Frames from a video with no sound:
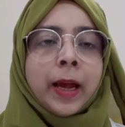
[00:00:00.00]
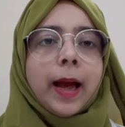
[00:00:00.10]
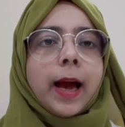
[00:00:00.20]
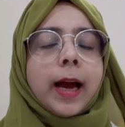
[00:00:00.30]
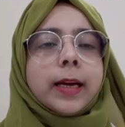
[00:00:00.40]

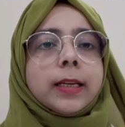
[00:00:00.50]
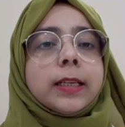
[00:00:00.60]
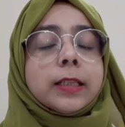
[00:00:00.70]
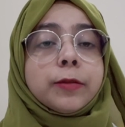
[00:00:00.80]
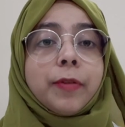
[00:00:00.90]
and
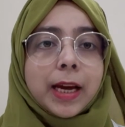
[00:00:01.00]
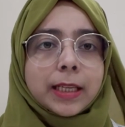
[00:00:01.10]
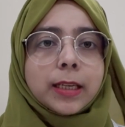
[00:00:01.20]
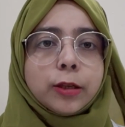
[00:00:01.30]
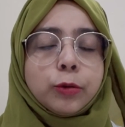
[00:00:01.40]
it is
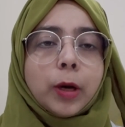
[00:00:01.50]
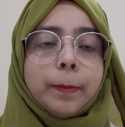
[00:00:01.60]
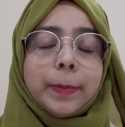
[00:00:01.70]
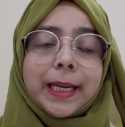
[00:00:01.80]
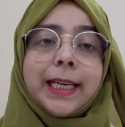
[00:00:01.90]
faster to
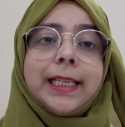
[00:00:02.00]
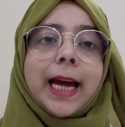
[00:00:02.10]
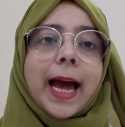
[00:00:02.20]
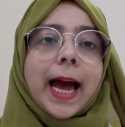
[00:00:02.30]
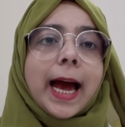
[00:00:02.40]
complete
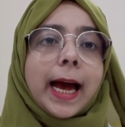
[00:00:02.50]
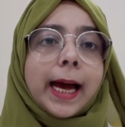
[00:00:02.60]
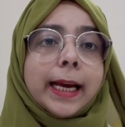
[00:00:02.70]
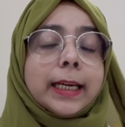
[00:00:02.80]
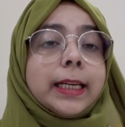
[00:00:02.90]

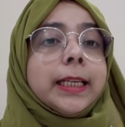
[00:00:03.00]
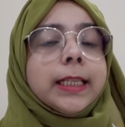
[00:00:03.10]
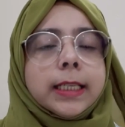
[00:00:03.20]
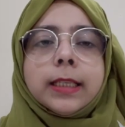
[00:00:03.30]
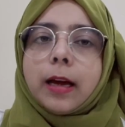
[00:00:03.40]
and it
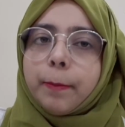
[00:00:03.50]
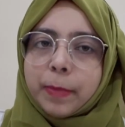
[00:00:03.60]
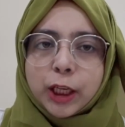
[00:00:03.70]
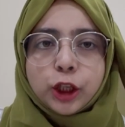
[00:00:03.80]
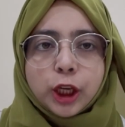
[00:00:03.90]
is
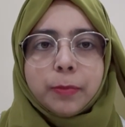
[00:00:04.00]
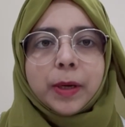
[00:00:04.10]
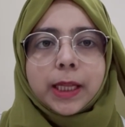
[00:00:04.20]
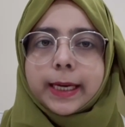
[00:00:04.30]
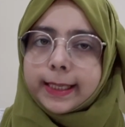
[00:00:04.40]
much
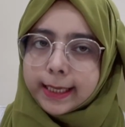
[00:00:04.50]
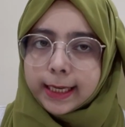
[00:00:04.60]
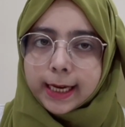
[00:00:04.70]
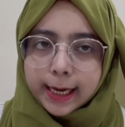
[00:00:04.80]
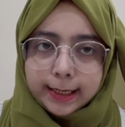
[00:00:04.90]
cheaper than
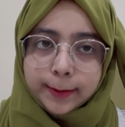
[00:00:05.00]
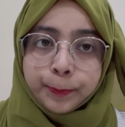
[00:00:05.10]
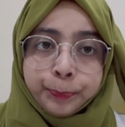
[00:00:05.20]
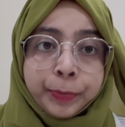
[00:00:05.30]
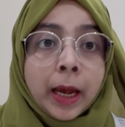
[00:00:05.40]
DDS.
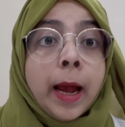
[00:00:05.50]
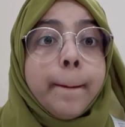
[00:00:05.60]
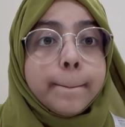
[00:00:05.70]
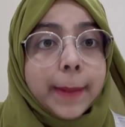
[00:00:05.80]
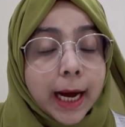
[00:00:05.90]

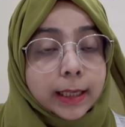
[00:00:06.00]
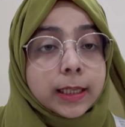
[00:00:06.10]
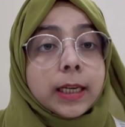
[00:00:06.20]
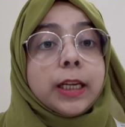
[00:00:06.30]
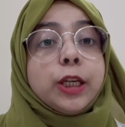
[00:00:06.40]

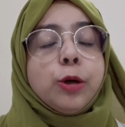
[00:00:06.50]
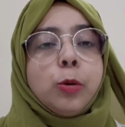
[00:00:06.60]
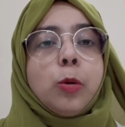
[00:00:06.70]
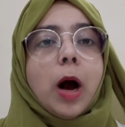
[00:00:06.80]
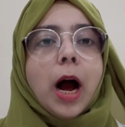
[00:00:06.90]
But
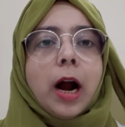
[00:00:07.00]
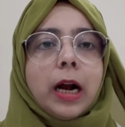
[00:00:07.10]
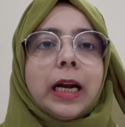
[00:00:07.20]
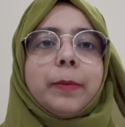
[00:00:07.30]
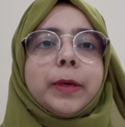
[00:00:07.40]
you are
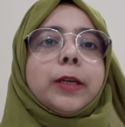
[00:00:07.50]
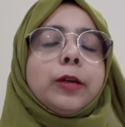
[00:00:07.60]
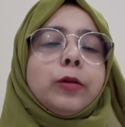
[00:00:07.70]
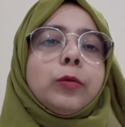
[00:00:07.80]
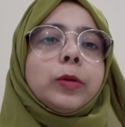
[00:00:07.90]

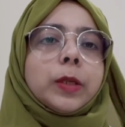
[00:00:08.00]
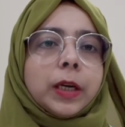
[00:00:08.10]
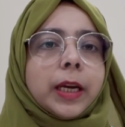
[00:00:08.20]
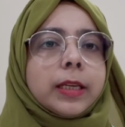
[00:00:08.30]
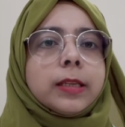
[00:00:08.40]
limited to
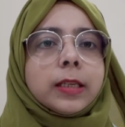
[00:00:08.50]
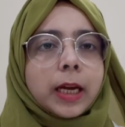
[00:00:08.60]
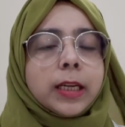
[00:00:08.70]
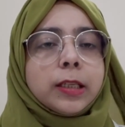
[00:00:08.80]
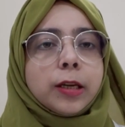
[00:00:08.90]
certain
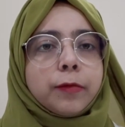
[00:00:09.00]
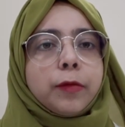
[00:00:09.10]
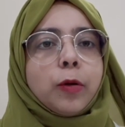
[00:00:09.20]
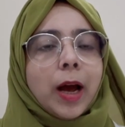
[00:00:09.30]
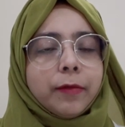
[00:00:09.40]
states. If
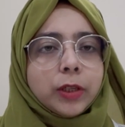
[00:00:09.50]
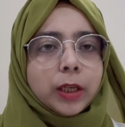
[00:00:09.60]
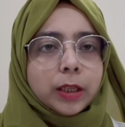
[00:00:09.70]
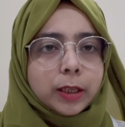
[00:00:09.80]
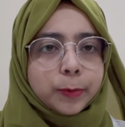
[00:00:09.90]
you have
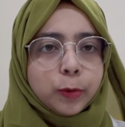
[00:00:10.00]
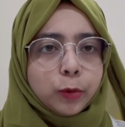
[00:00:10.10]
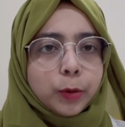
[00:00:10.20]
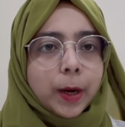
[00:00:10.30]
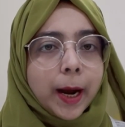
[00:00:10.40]
done this
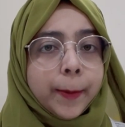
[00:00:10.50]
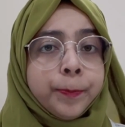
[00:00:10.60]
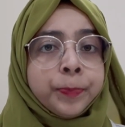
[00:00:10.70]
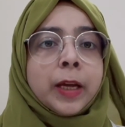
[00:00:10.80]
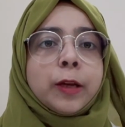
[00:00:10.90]

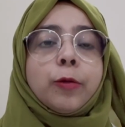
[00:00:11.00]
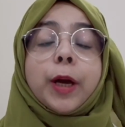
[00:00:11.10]
program, you